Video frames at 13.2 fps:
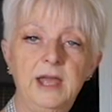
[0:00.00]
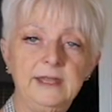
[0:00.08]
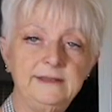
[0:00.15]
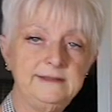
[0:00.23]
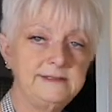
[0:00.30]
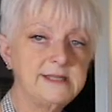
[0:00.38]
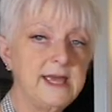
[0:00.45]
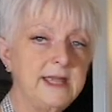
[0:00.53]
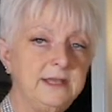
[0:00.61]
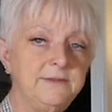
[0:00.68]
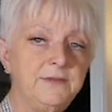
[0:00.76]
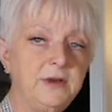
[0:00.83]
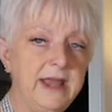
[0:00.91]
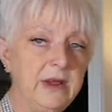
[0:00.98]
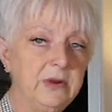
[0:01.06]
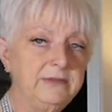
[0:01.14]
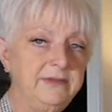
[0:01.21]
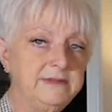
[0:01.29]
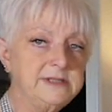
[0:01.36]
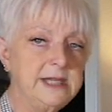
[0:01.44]
it's done for 1 hour
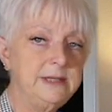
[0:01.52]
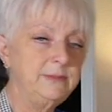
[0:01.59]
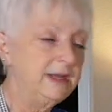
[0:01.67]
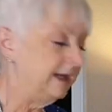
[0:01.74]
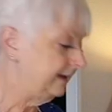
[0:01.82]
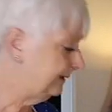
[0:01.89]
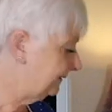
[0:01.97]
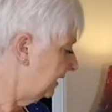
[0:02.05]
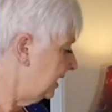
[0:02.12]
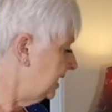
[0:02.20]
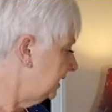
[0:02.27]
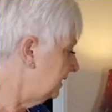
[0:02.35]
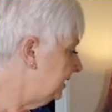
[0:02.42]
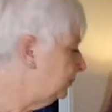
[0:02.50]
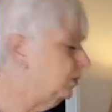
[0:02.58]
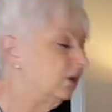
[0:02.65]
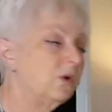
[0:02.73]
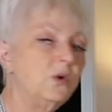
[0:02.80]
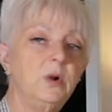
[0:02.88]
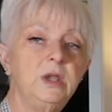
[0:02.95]
and 15 minutes, then
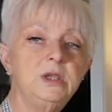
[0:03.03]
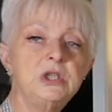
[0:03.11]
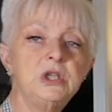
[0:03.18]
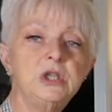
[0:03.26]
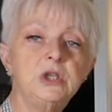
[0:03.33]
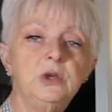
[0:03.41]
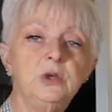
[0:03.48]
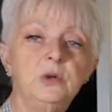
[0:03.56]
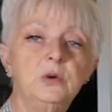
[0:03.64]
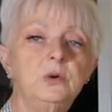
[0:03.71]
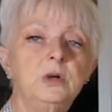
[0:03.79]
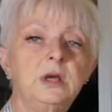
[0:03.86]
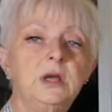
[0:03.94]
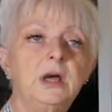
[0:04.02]
we're going to